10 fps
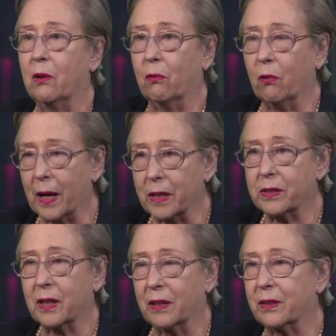right
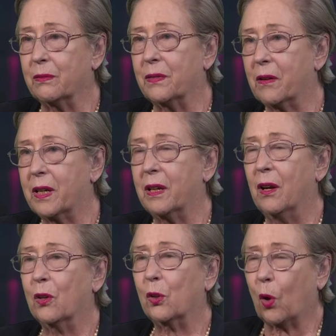at the very
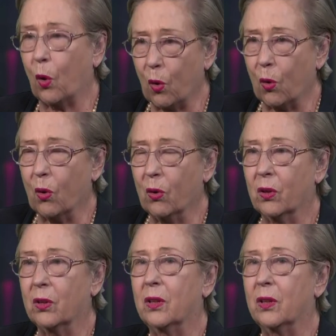core